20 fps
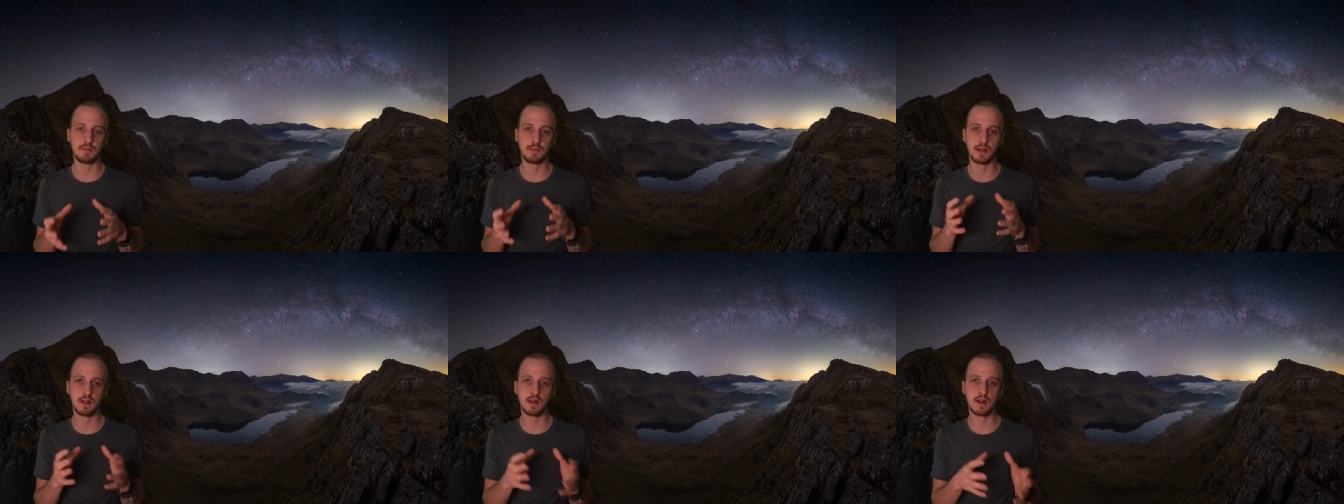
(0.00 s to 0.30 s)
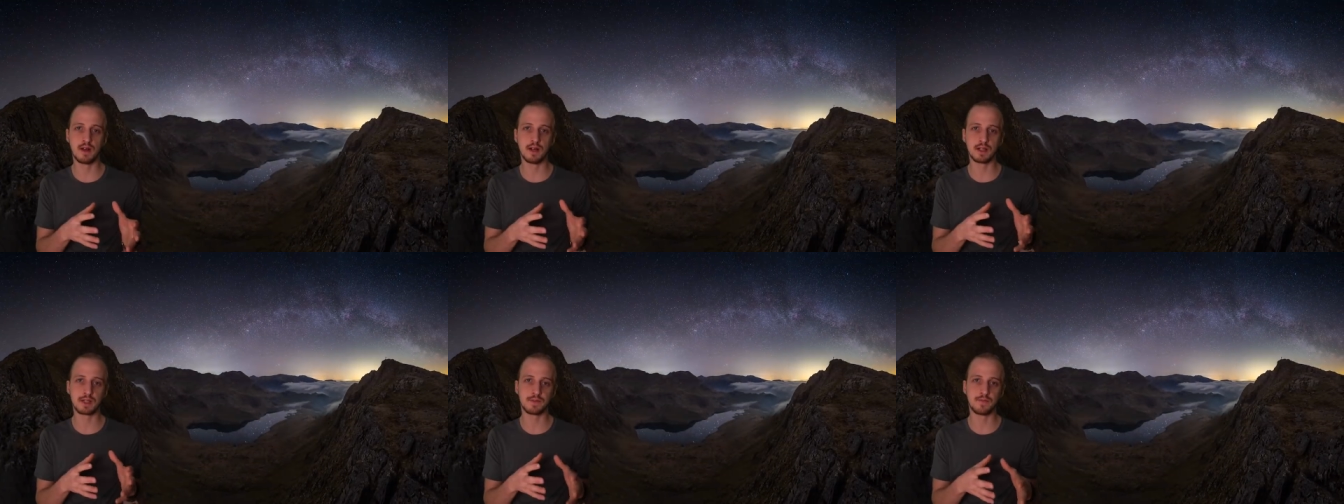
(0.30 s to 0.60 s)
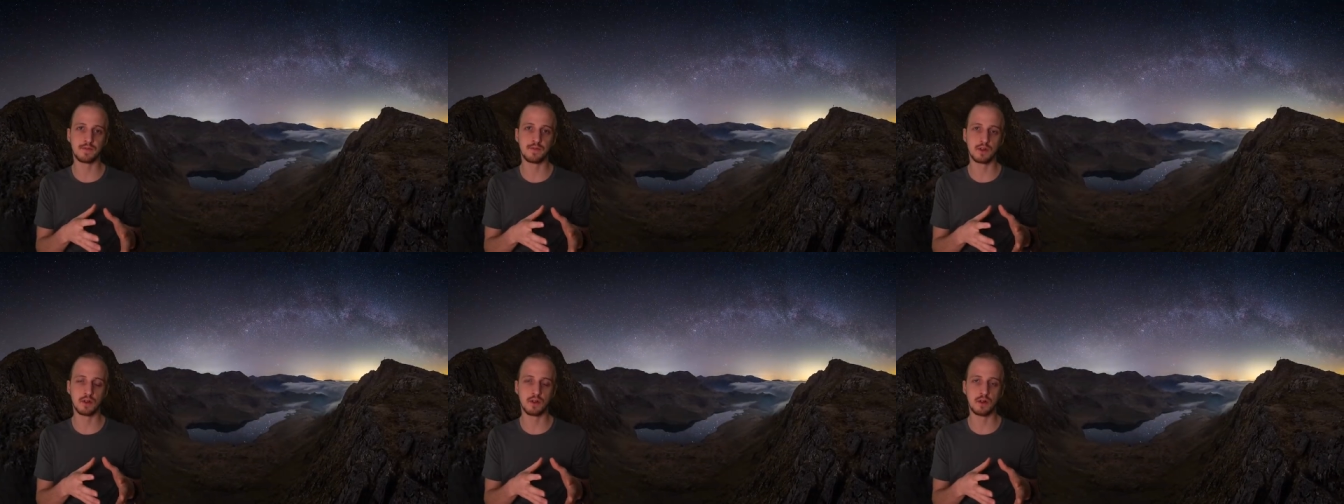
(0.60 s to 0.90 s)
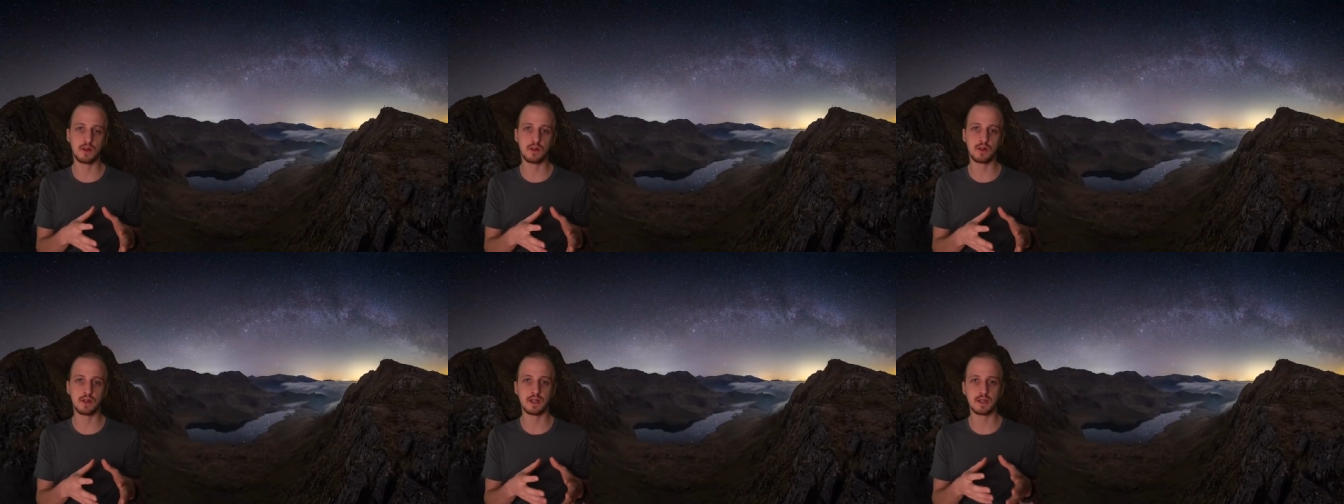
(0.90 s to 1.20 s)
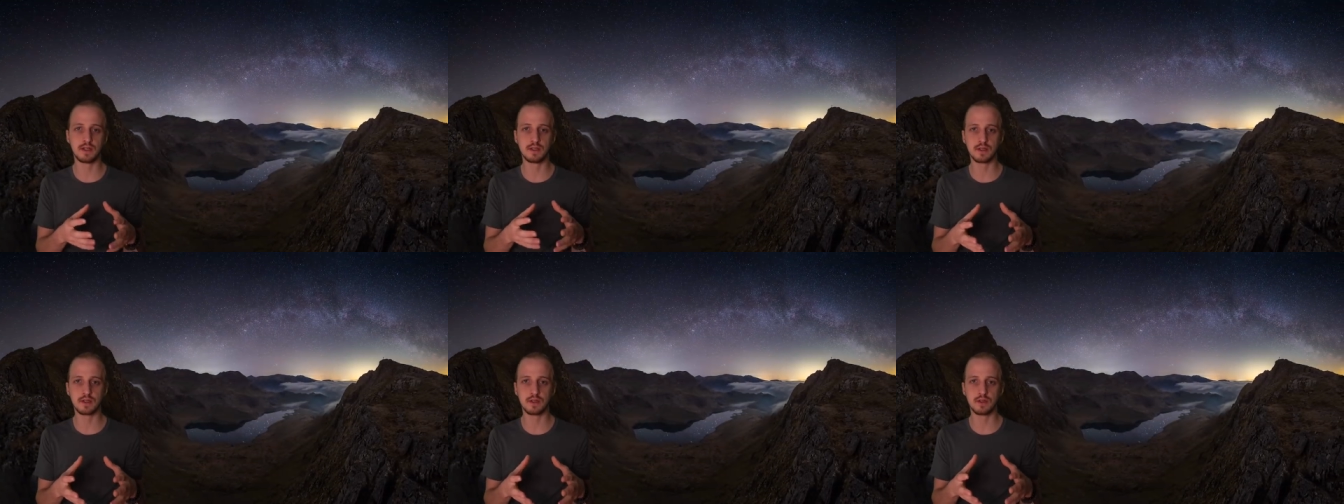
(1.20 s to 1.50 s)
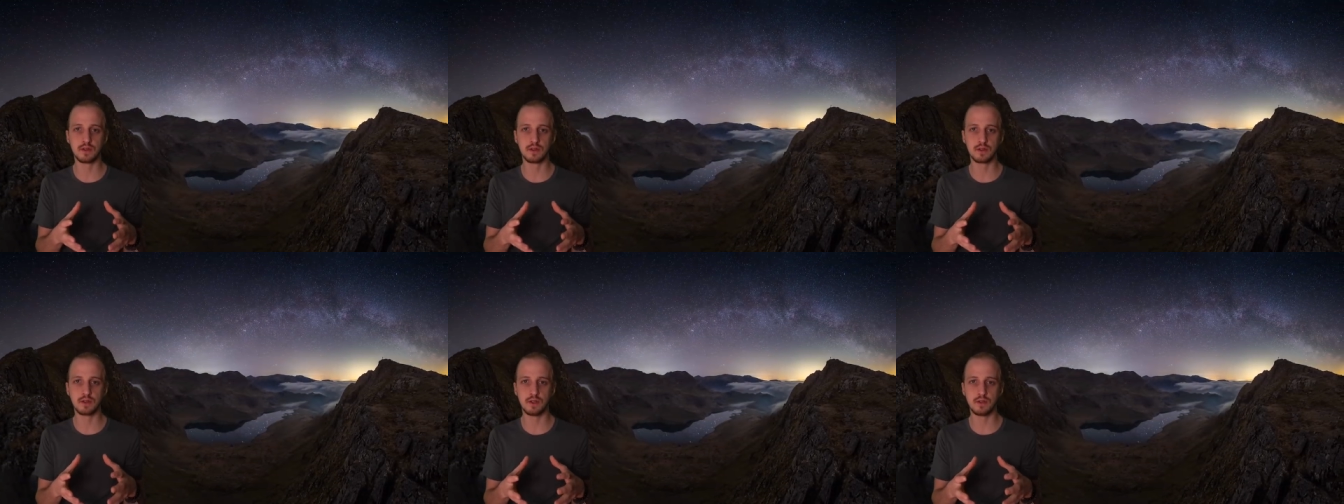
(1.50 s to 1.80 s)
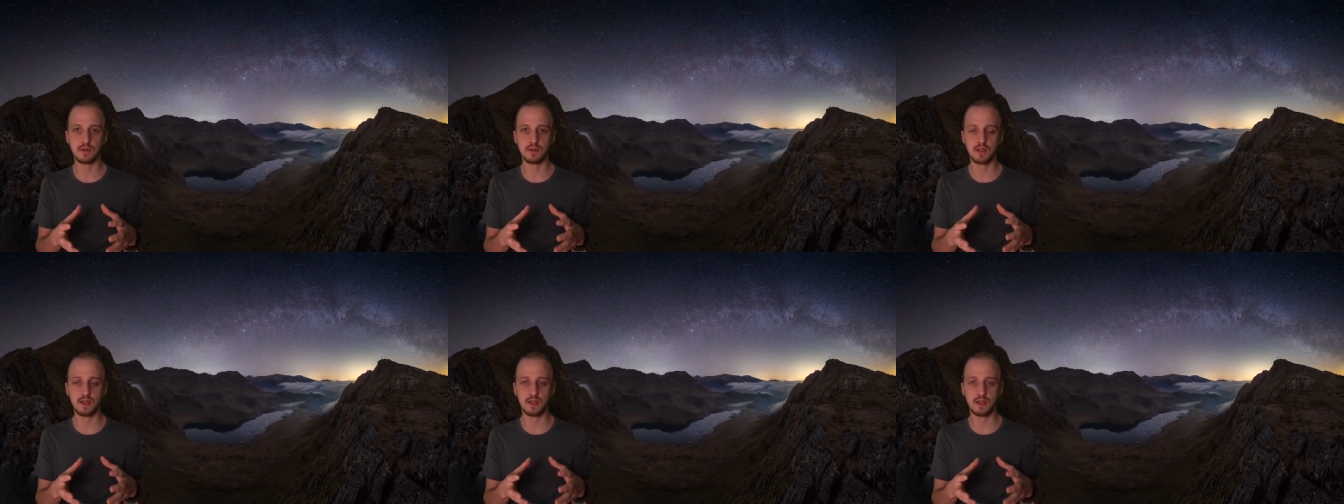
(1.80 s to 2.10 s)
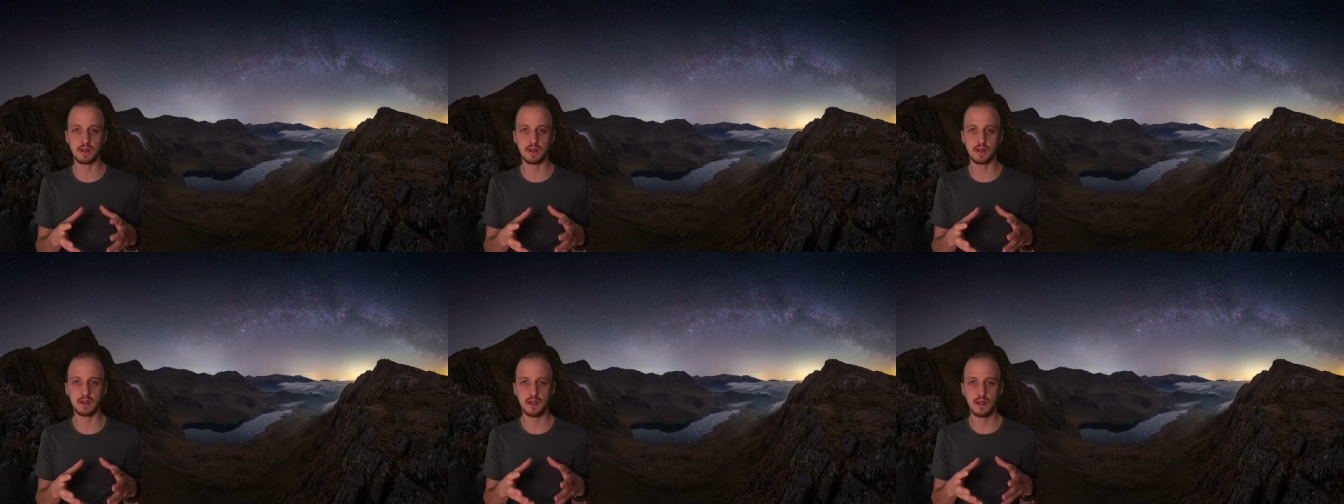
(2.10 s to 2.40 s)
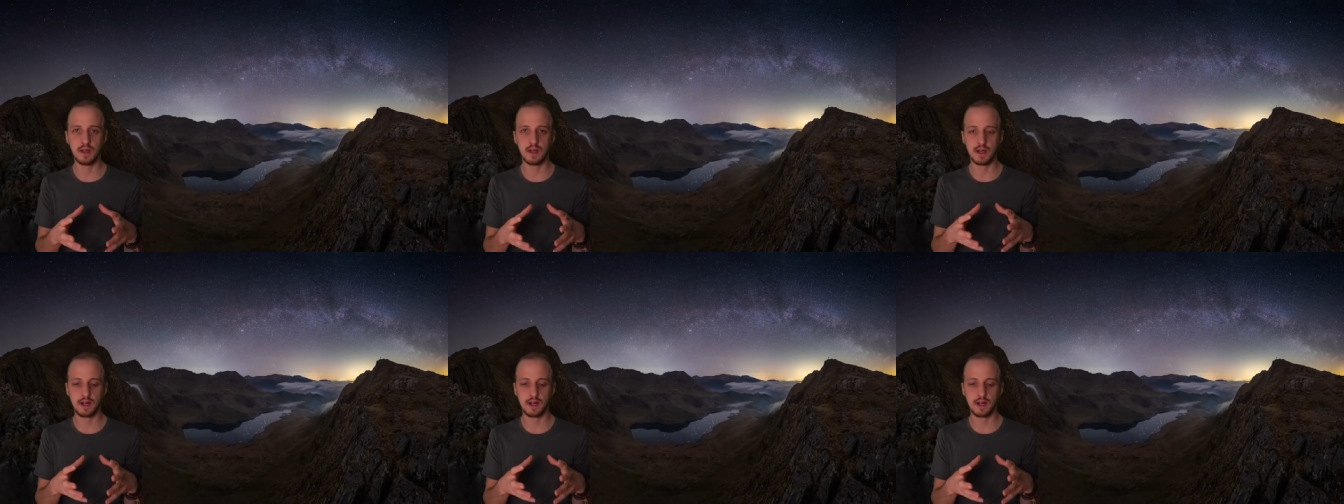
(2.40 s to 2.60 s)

in my last vlog in Snowdonia,